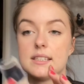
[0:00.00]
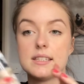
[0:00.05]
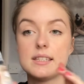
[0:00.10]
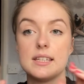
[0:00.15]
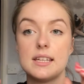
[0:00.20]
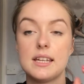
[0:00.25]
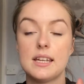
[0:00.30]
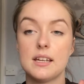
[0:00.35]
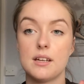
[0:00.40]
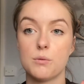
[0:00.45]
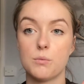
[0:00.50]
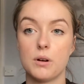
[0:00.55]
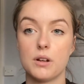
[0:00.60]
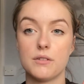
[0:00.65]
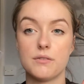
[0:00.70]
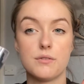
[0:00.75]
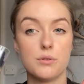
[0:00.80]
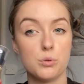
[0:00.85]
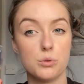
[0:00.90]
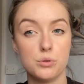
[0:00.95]
the one
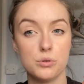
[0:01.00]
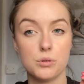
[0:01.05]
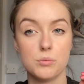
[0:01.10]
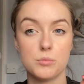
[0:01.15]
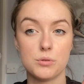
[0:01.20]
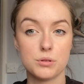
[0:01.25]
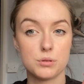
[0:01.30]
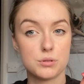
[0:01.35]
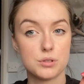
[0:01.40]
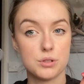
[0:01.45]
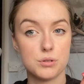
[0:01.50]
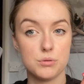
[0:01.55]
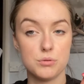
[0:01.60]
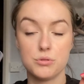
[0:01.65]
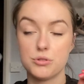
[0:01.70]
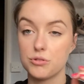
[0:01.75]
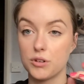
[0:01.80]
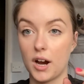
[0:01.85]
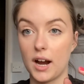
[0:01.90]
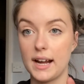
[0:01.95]
for normal to
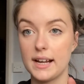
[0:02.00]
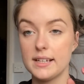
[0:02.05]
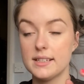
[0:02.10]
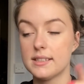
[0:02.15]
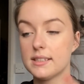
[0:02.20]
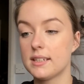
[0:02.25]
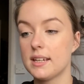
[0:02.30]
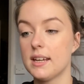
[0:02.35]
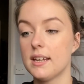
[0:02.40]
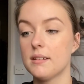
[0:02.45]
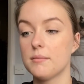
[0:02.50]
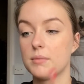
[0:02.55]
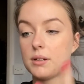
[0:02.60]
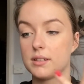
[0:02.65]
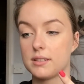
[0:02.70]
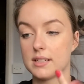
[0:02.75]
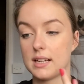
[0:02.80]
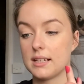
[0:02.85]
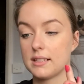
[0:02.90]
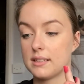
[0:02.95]
dry skin because
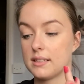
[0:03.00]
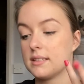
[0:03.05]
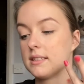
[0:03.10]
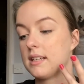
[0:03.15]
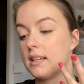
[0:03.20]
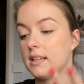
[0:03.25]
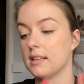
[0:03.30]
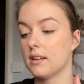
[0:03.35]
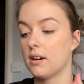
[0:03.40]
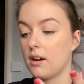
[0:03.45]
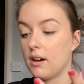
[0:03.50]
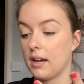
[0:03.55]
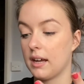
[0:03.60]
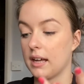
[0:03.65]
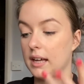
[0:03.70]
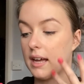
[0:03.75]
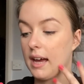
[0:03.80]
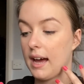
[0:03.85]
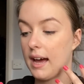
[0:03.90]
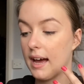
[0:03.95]
that is the skin that I
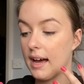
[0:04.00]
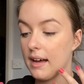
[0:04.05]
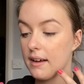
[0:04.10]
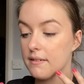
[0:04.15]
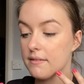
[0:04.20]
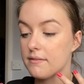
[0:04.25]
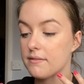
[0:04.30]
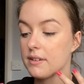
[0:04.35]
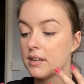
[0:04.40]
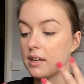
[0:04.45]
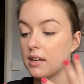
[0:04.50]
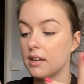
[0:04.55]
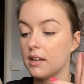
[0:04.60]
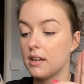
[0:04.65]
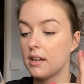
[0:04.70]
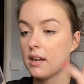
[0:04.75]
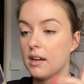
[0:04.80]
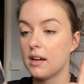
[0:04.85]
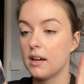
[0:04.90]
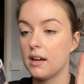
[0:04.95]
have.
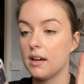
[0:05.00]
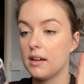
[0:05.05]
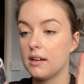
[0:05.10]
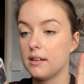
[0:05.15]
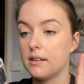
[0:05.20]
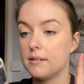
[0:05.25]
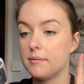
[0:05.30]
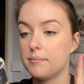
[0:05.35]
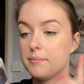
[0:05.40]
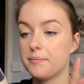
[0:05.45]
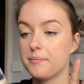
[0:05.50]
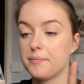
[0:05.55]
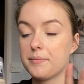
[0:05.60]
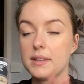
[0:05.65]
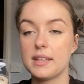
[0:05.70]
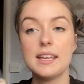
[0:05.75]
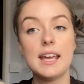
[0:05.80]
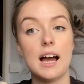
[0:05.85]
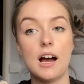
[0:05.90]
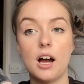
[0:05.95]

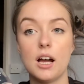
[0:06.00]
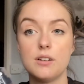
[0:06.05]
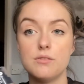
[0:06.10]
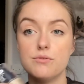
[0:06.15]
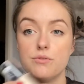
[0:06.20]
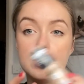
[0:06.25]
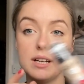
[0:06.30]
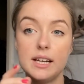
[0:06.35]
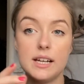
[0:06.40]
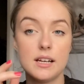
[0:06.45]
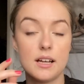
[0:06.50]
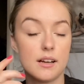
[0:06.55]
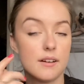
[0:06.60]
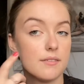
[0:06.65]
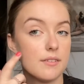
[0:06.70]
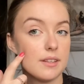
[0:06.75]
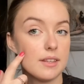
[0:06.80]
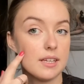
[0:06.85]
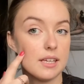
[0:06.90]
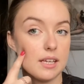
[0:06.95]
Yeah, I really love
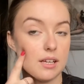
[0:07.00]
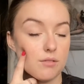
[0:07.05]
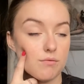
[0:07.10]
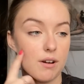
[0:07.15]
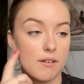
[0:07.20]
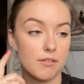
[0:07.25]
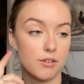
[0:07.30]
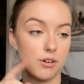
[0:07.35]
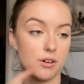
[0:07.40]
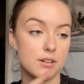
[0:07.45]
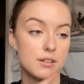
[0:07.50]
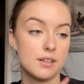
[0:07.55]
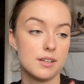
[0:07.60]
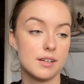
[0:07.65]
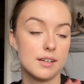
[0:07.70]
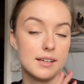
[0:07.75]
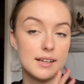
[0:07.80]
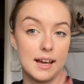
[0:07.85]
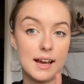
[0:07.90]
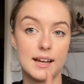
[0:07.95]
the Revlon
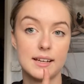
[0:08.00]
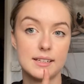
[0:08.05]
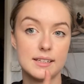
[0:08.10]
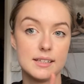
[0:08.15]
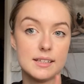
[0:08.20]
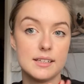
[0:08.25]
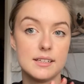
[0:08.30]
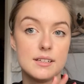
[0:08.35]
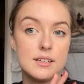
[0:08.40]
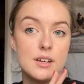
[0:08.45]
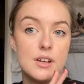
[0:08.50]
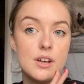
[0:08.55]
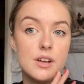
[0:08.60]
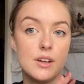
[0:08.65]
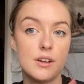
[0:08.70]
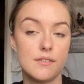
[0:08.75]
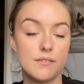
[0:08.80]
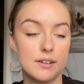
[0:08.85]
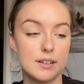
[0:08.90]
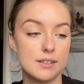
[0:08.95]
Candid
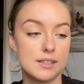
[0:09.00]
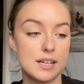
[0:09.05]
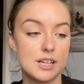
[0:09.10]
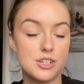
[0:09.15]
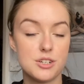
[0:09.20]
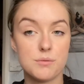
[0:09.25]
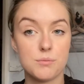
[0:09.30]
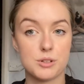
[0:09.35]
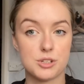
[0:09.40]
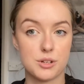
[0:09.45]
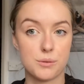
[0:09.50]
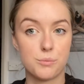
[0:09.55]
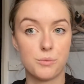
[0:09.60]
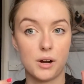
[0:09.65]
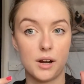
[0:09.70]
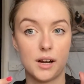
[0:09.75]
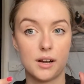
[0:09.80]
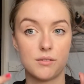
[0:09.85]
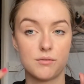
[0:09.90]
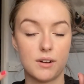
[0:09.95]
foundation, which I'm
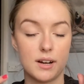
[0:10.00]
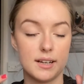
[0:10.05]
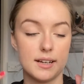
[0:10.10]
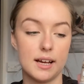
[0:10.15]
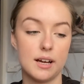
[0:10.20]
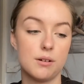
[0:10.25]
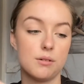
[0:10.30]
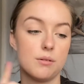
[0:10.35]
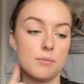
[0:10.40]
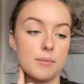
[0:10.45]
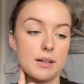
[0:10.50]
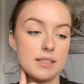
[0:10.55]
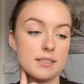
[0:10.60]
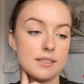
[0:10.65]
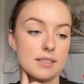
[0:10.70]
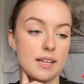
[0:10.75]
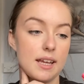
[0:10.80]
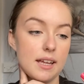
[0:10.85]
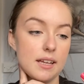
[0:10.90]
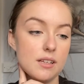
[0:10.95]
wearing right now on my
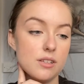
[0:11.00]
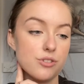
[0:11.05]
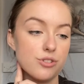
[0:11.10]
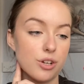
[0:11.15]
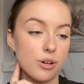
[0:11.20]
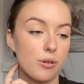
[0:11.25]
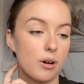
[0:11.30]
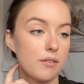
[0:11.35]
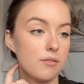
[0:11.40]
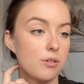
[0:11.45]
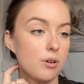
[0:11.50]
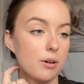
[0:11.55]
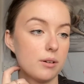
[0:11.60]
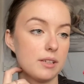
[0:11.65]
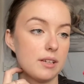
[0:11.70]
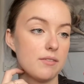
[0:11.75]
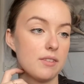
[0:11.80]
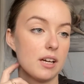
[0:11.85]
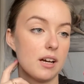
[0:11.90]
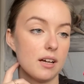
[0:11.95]
skin, so I thought I'd give
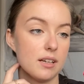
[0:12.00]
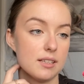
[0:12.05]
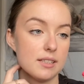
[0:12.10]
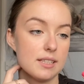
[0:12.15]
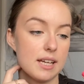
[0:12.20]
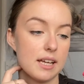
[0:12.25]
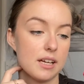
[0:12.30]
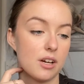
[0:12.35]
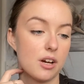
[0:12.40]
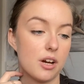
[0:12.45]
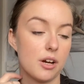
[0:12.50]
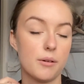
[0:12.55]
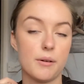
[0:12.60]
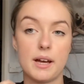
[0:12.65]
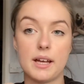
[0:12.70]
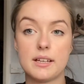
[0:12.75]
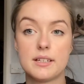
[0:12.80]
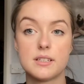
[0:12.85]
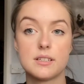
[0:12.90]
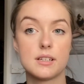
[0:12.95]
the Colour Stay a go.
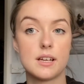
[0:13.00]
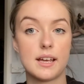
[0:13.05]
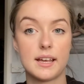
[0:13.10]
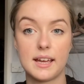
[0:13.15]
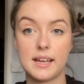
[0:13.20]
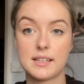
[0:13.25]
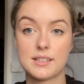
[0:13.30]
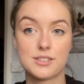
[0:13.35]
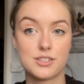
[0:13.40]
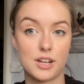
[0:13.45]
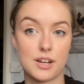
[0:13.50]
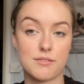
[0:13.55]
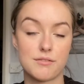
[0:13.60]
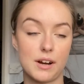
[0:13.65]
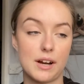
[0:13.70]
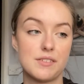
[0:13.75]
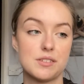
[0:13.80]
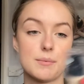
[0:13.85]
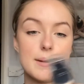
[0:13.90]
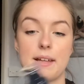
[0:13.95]
And again, Soph
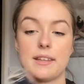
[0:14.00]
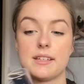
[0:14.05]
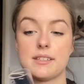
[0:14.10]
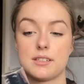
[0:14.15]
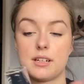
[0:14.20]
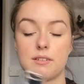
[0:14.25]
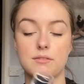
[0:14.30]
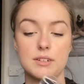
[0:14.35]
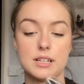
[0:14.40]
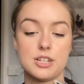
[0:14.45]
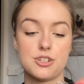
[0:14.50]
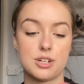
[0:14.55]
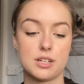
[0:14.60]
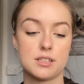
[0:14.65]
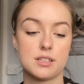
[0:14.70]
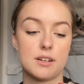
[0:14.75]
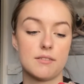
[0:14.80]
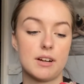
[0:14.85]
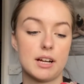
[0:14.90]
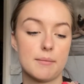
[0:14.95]
raves about this and I really trust her
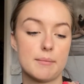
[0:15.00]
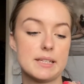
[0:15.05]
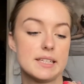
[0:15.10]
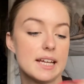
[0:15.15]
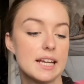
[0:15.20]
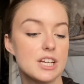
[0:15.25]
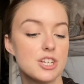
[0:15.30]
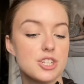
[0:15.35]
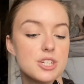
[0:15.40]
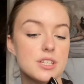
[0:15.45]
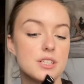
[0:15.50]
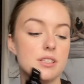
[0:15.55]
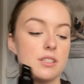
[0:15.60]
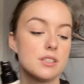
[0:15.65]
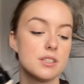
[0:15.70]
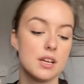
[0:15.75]
recommendations,